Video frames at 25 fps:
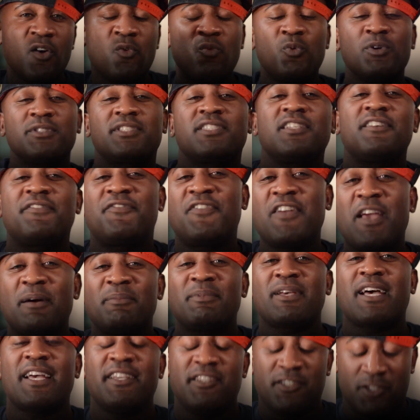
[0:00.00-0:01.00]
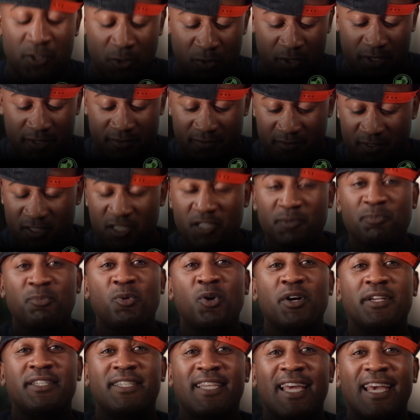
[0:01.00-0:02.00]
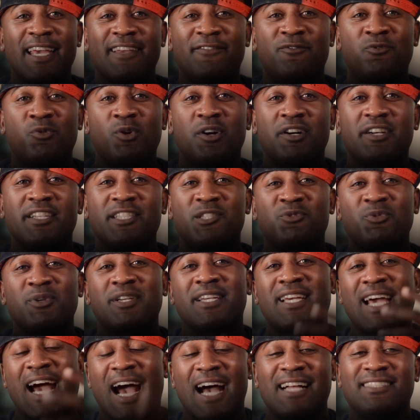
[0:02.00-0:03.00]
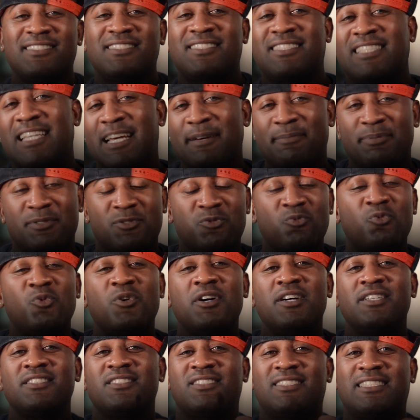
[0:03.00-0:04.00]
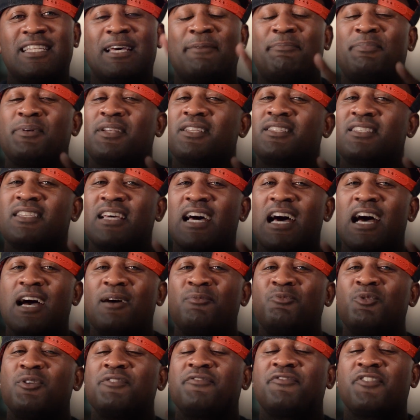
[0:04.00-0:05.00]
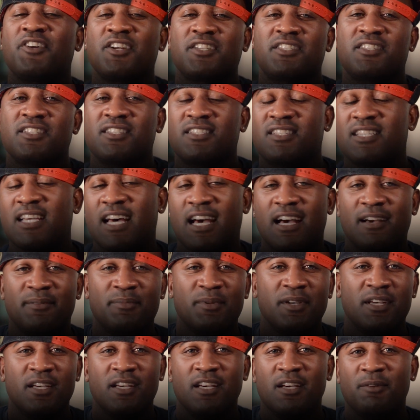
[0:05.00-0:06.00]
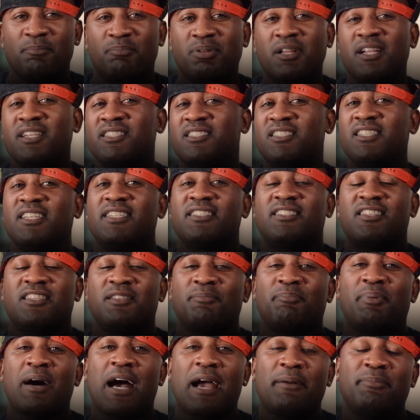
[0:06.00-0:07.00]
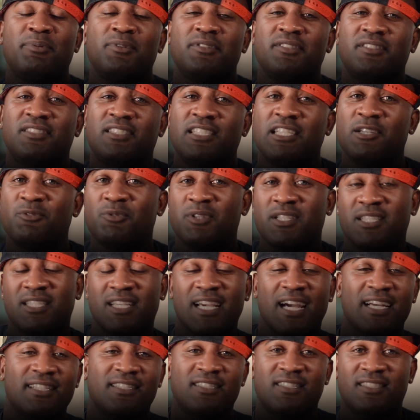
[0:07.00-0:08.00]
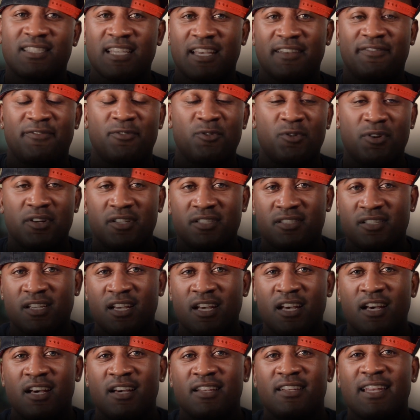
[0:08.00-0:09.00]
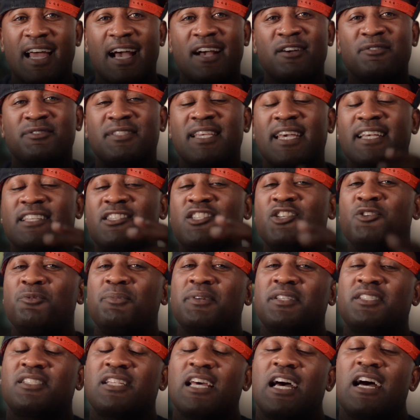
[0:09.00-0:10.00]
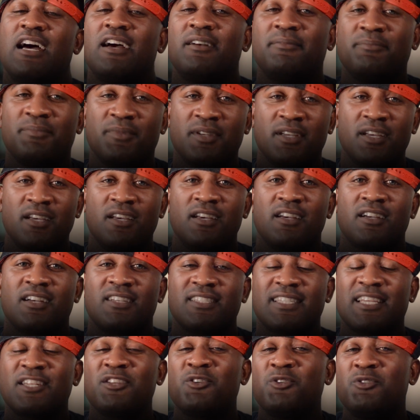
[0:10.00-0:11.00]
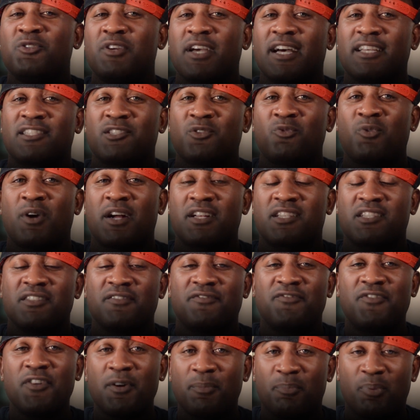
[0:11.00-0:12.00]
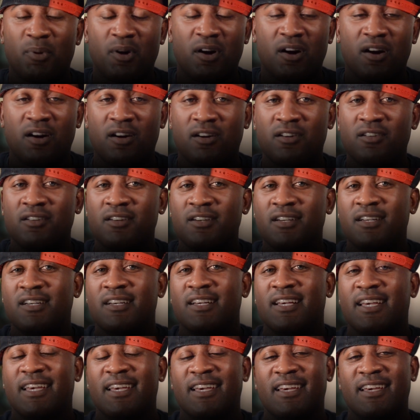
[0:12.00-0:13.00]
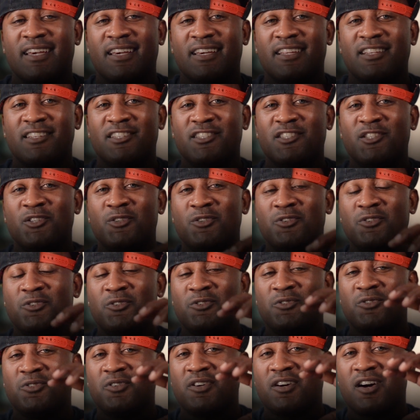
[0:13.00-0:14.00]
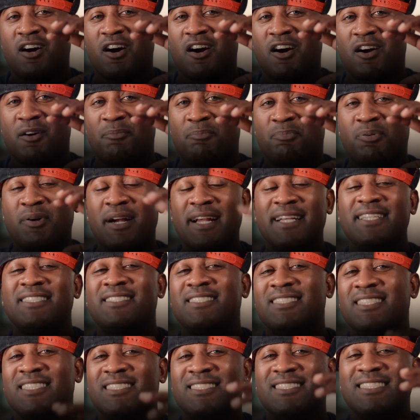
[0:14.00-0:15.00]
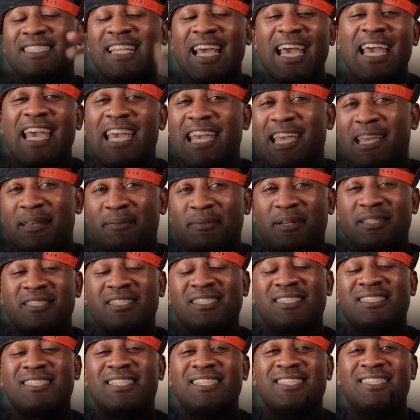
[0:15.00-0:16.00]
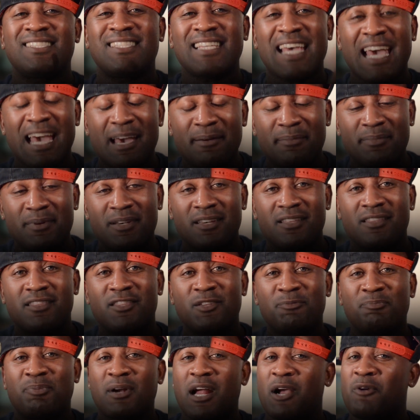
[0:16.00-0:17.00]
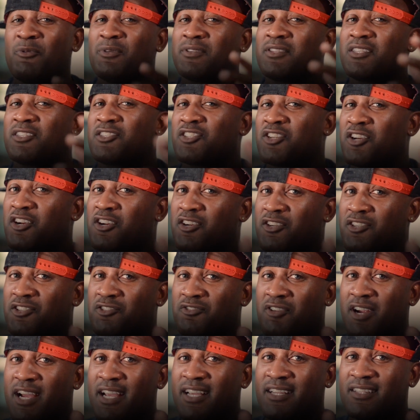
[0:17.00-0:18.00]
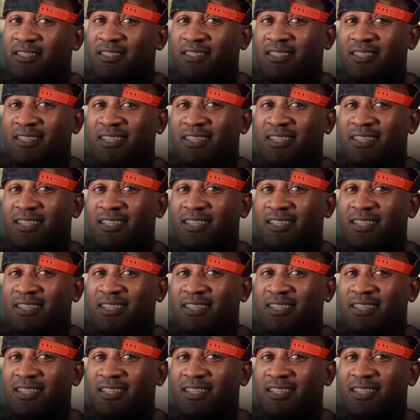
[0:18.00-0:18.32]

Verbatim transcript: What's up, family? How you doing? It's your boy Dave Wilkins with God Steps, one step at a time, one verse at a time, plunging into the Bible and seeing what He's got to say for us. Not gonna take too much time, because I know you guys are watching football and you are praising His name because it's the Sabbath. You probably went to church, right?